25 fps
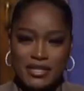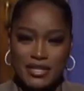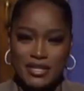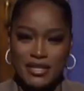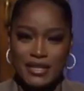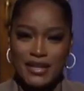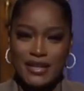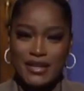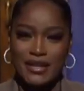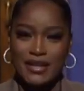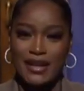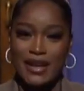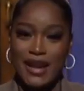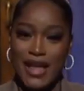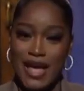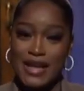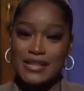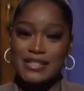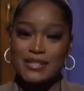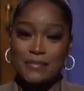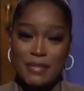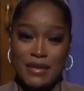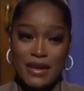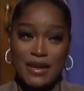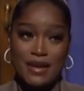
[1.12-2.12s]
Hey
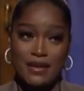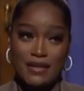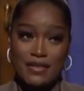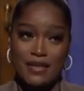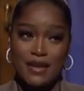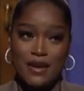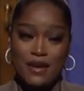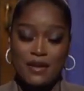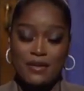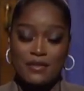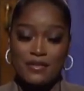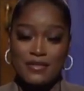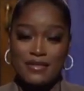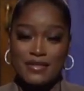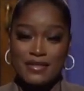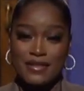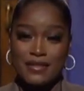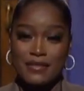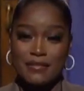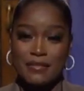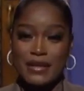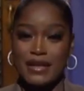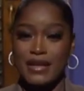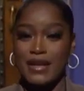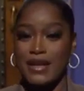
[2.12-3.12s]
friends, welcome
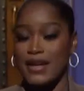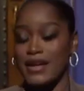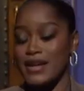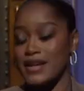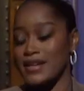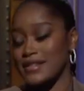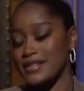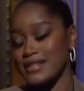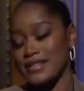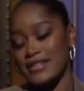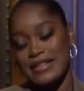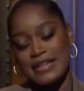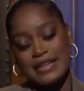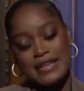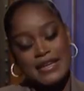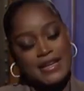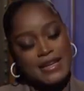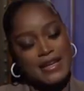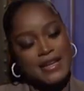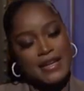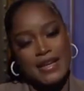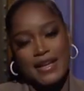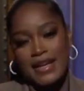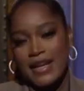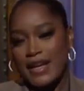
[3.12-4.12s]
back to my channel
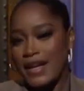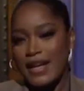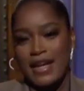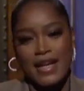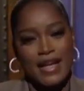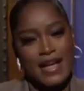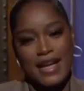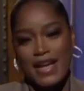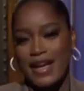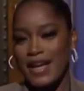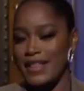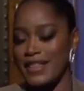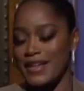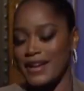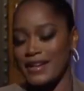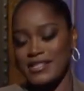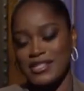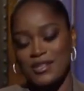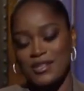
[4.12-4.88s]
once again.